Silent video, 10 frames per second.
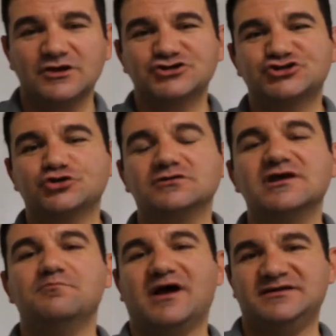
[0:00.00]

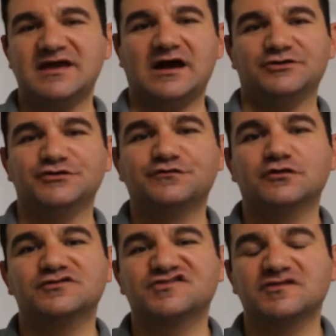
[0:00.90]
Surely by now you've
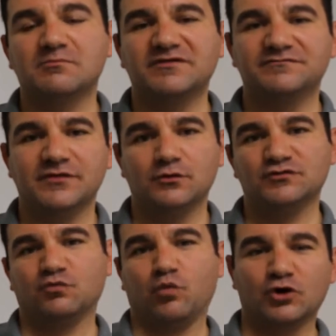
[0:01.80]
heard some of
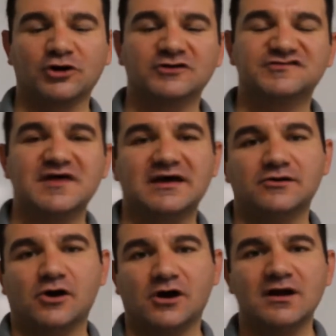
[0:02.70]
those words
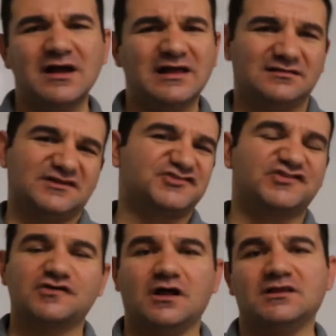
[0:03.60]
that are, let's
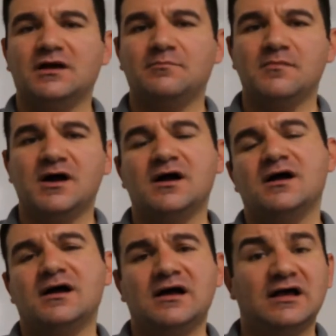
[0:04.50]
just call them
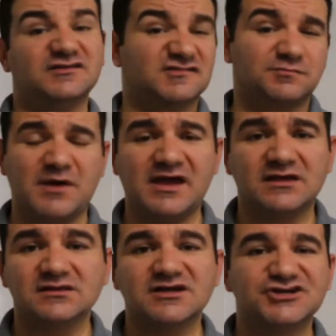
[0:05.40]

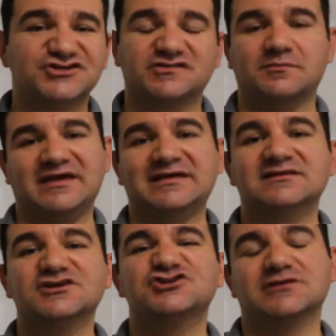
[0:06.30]
Spanglish, some
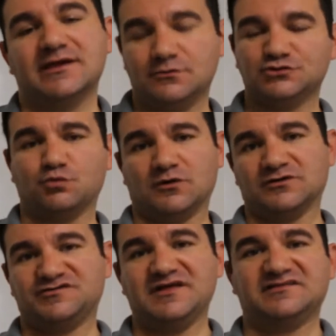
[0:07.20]
English language
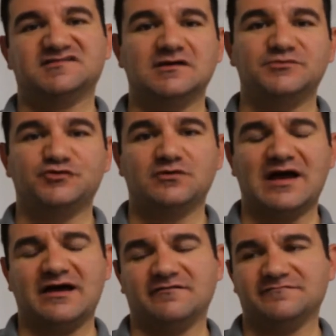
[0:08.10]
words that seem to
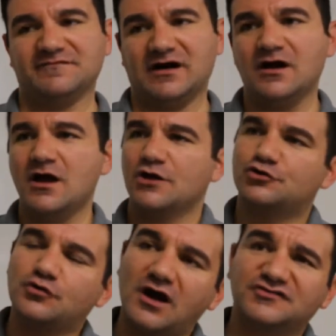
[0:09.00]
have
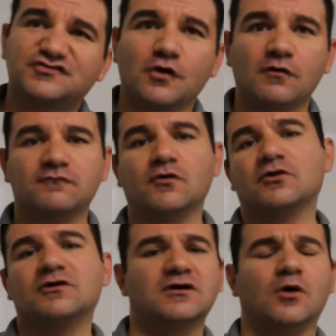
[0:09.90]
crossed
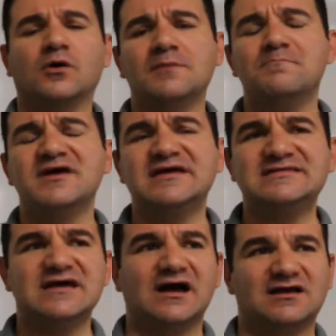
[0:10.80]
over or
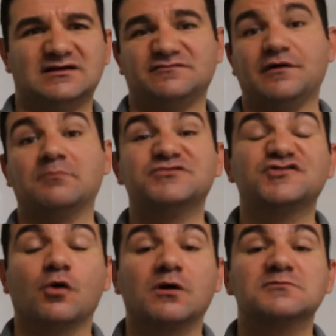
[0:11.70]
been kind of
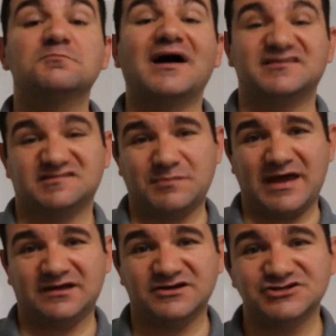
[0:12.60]
absorbed by
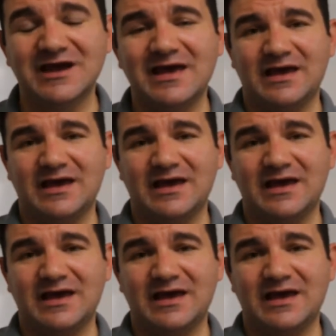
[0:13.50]
Spanish.